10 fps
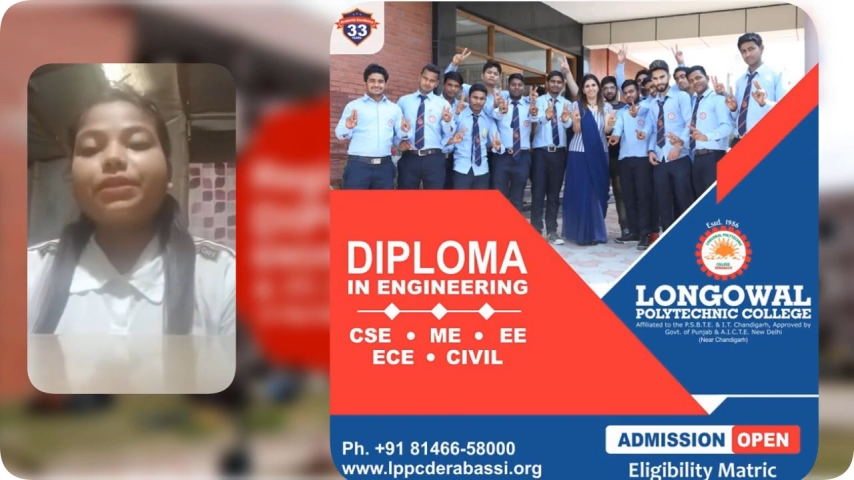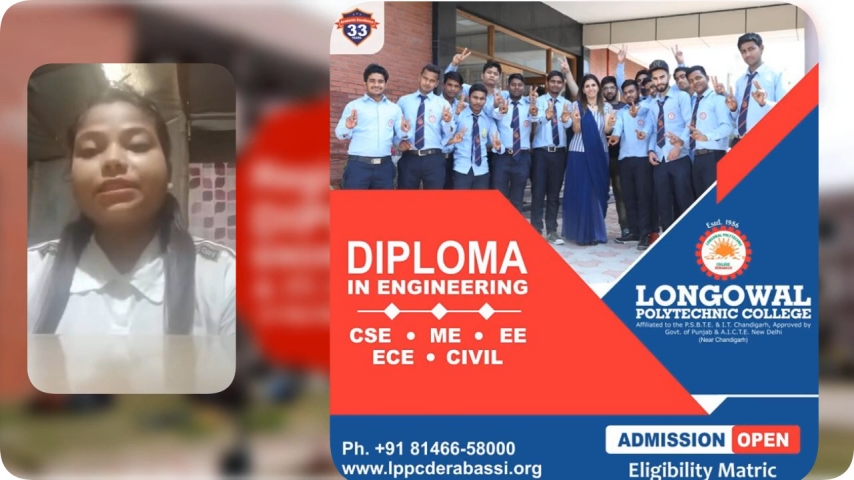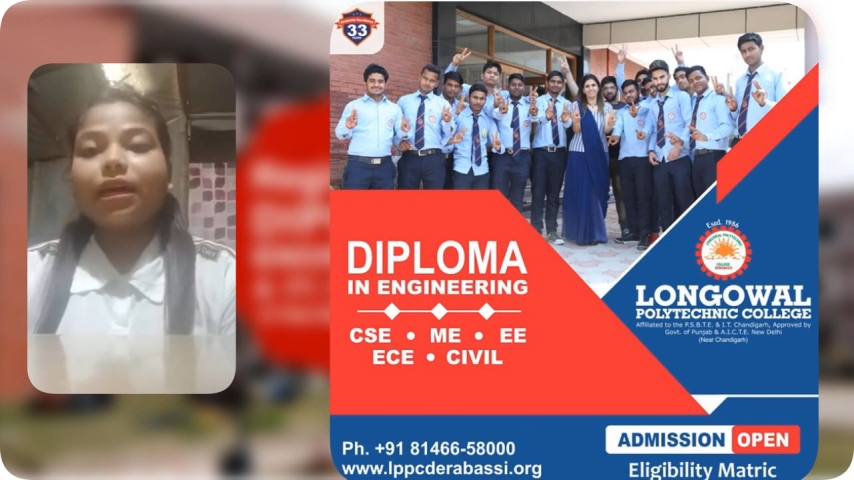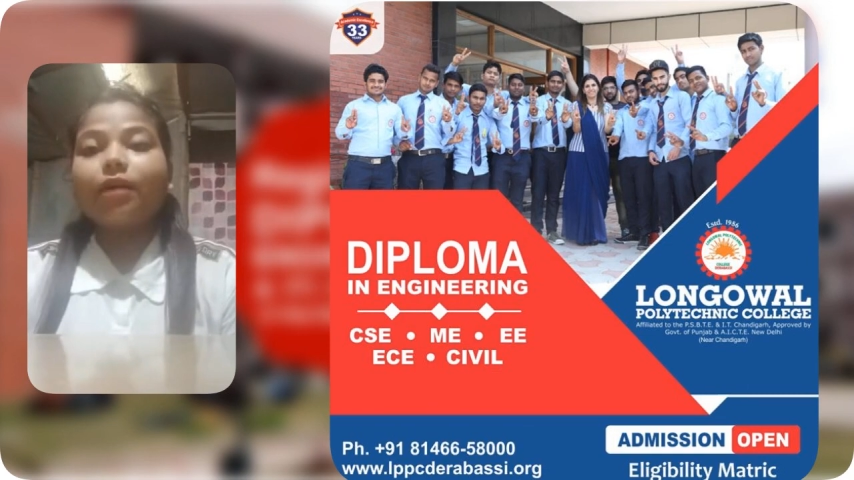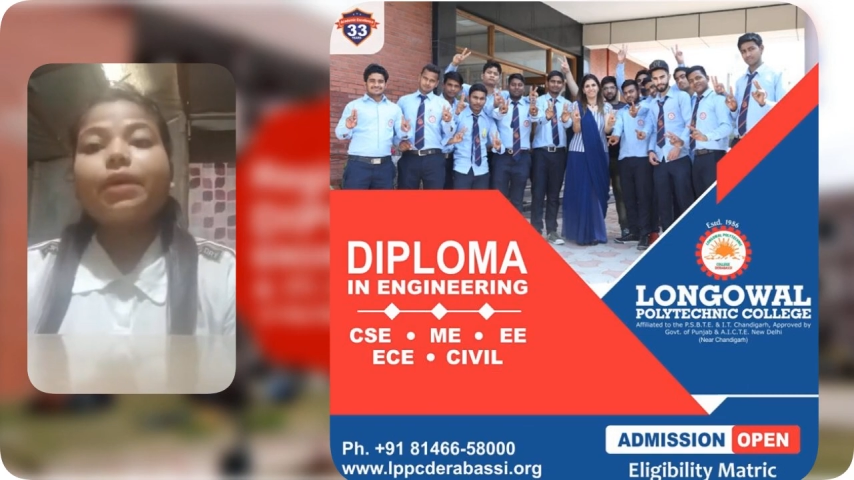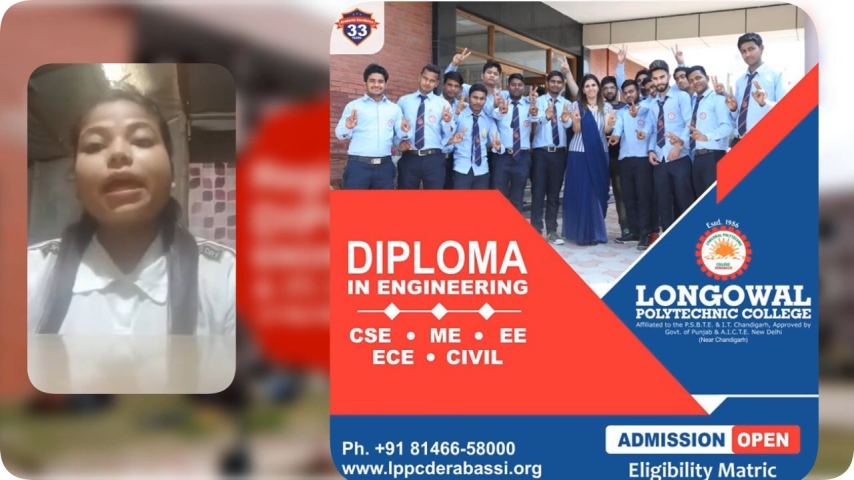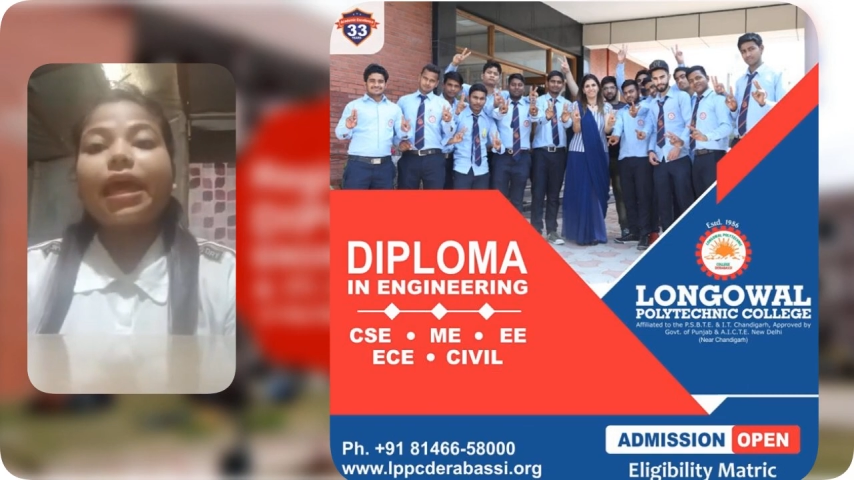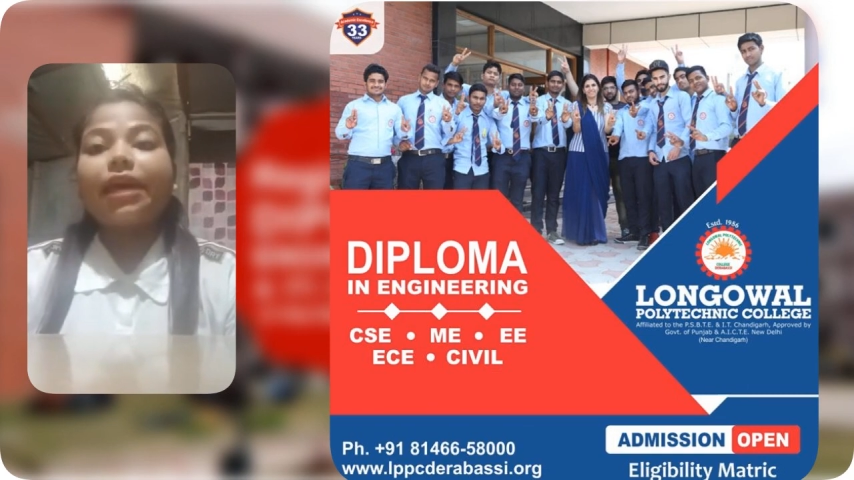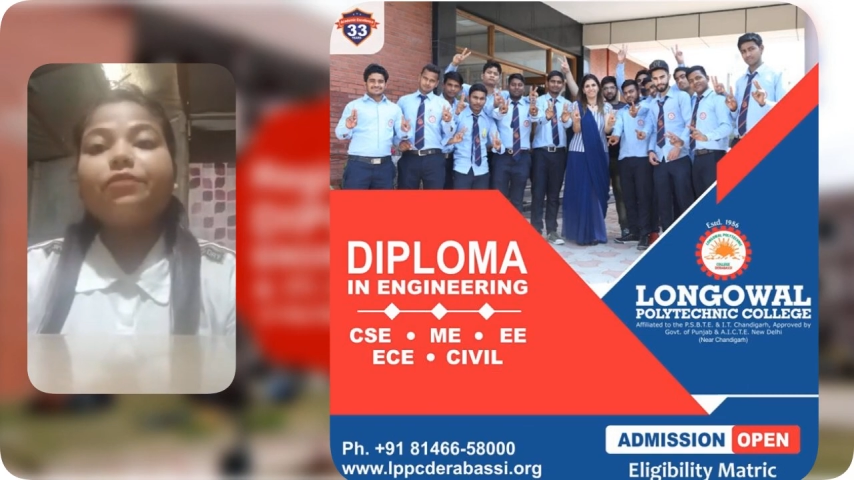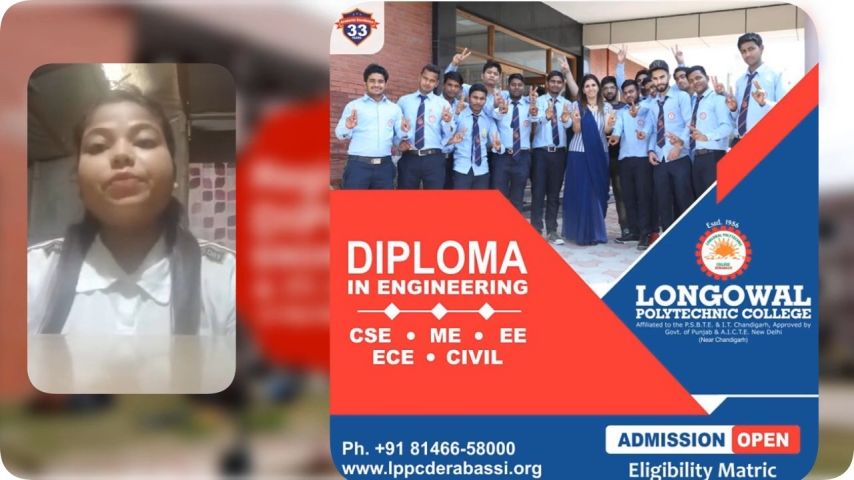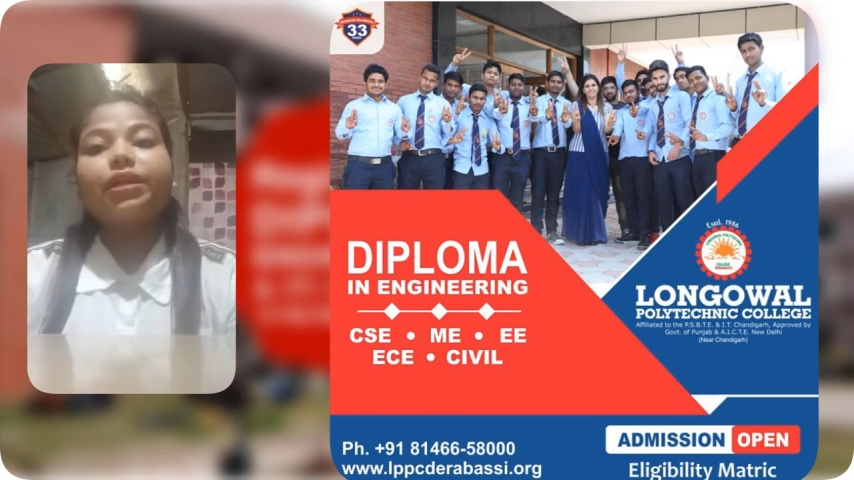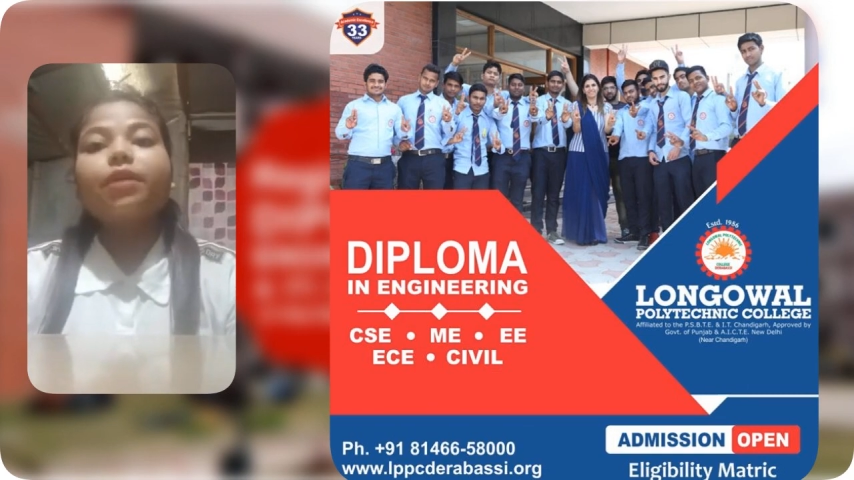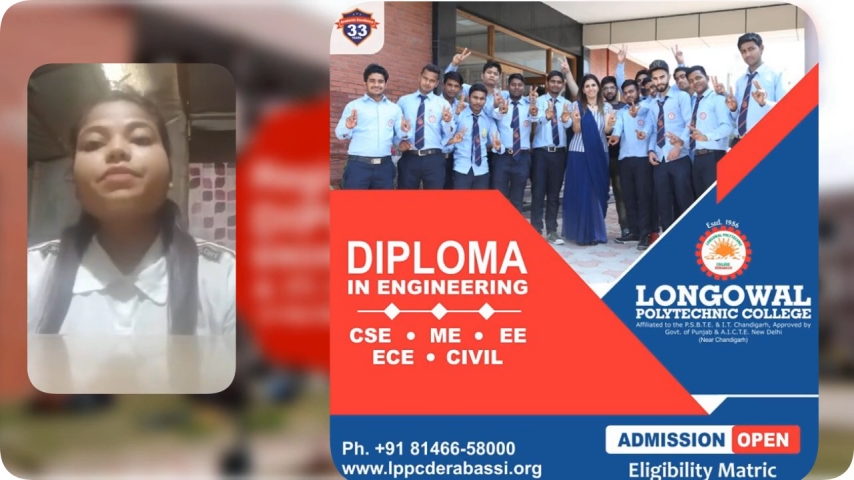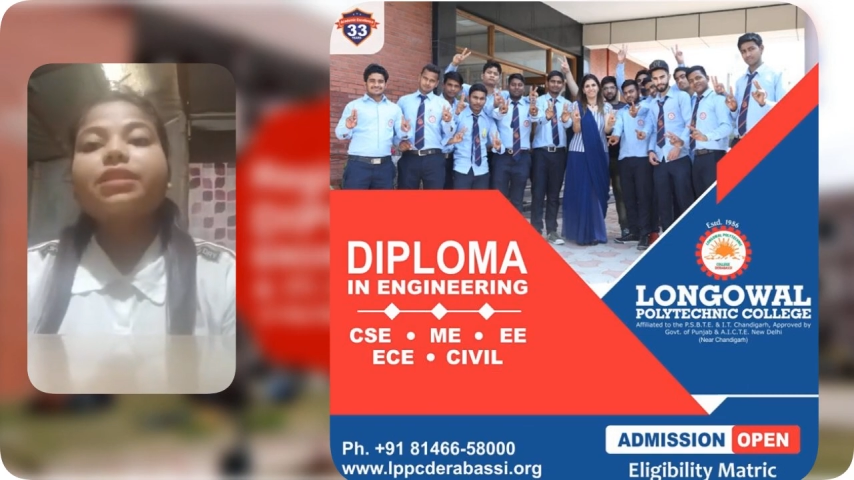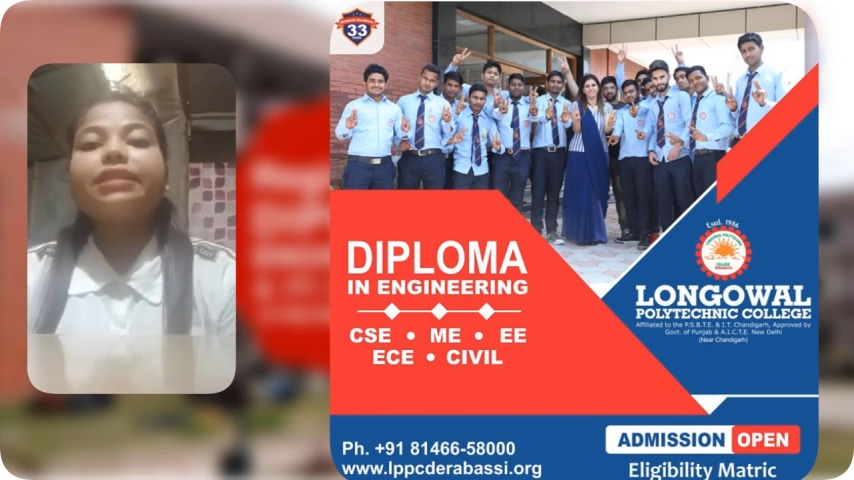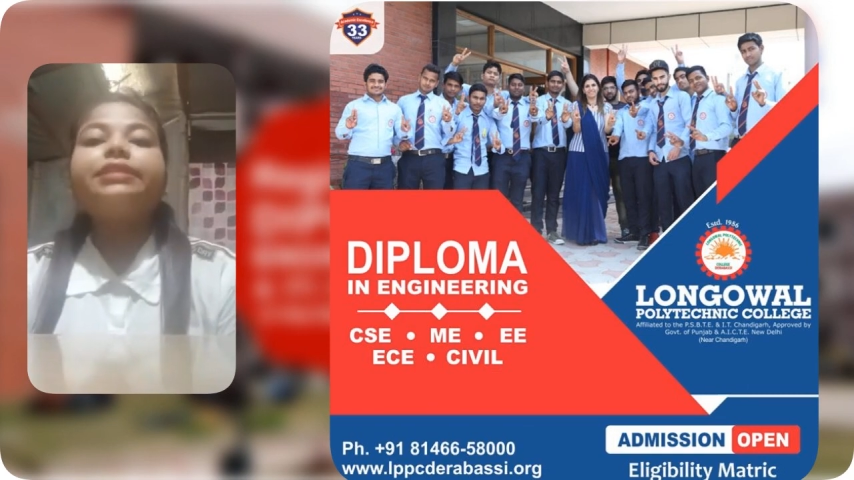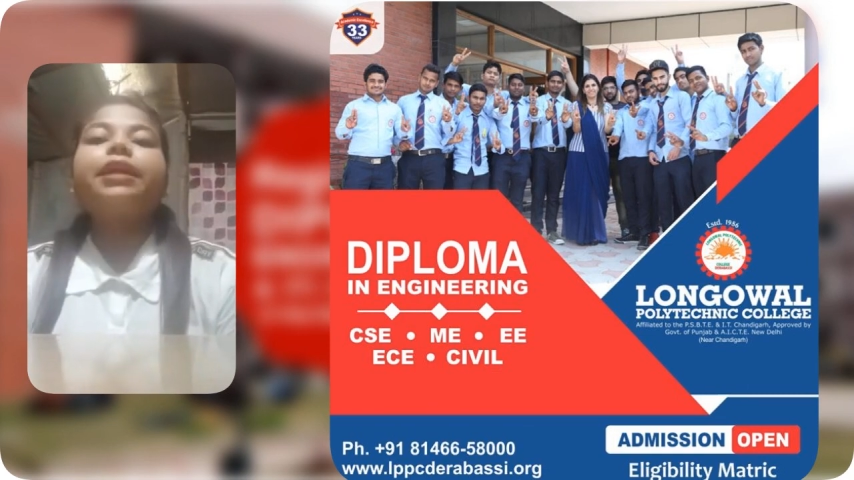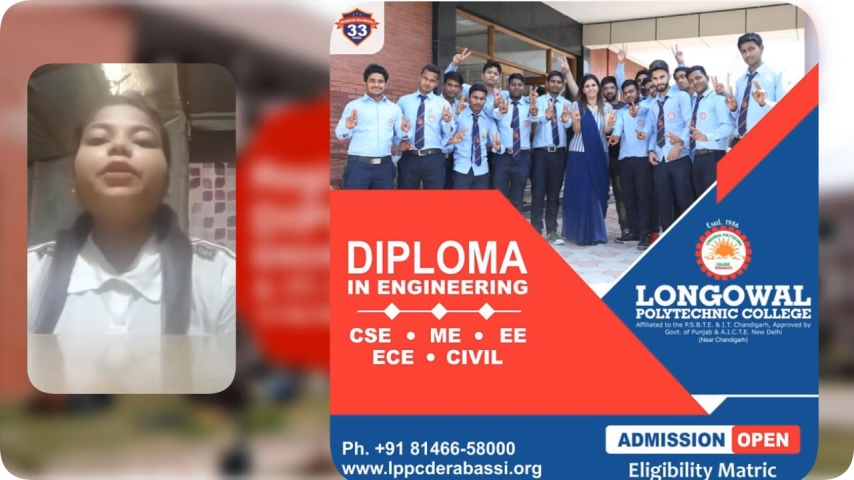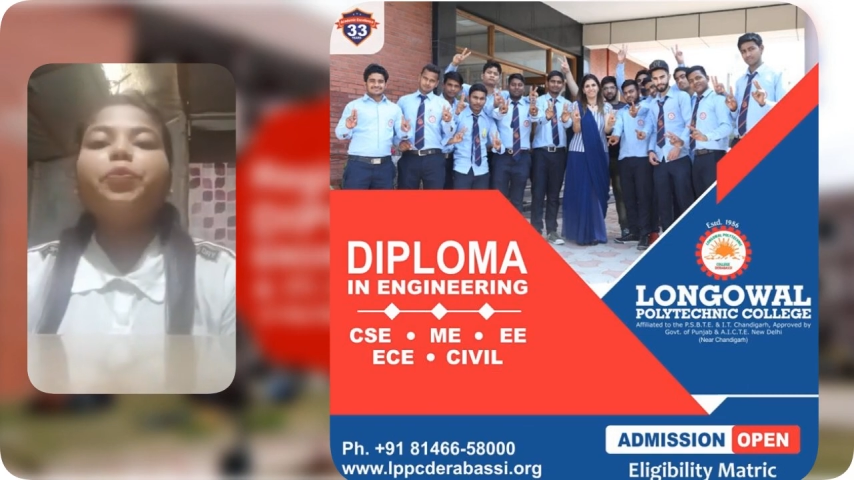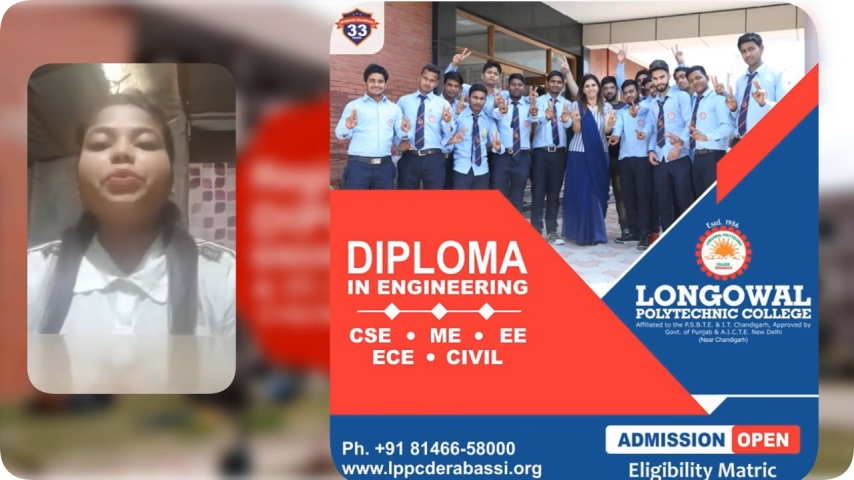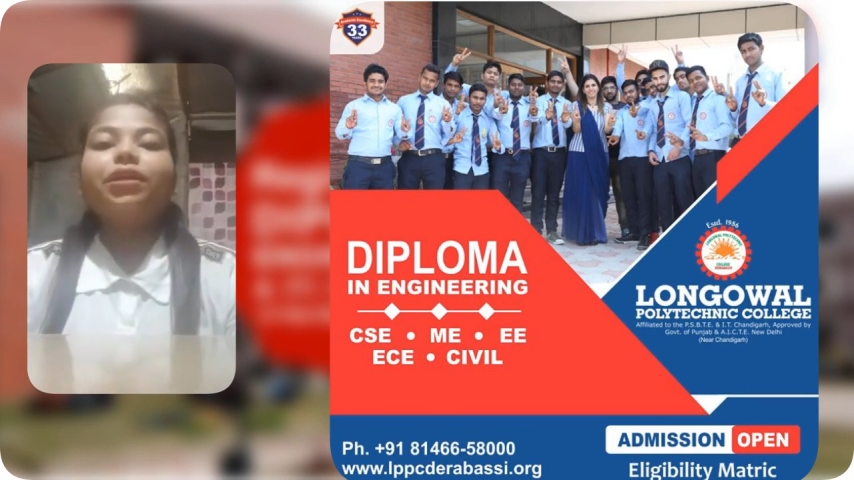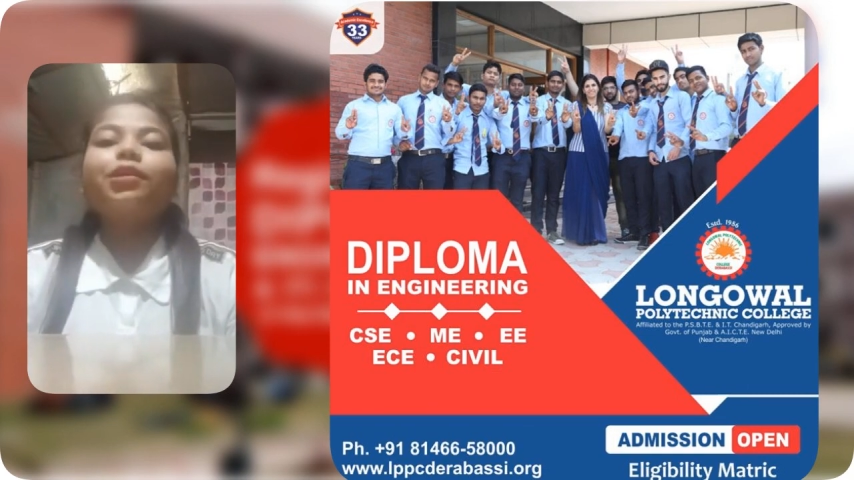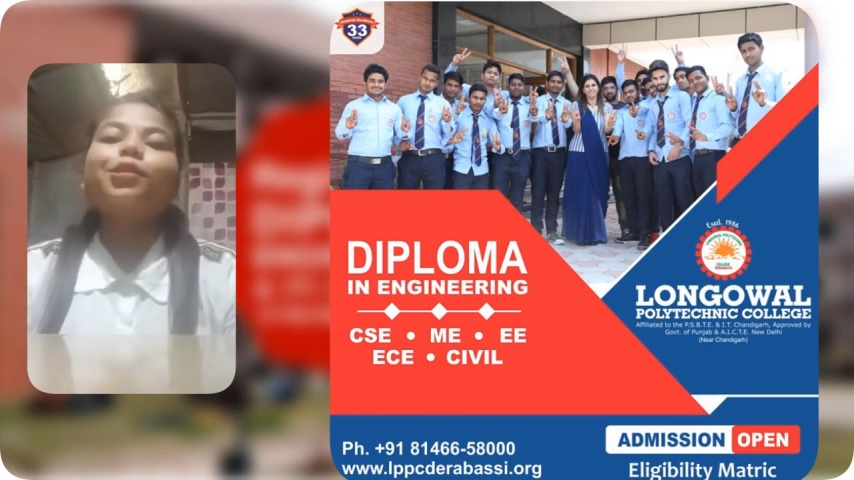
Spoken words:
Punjab and becomes its alumni.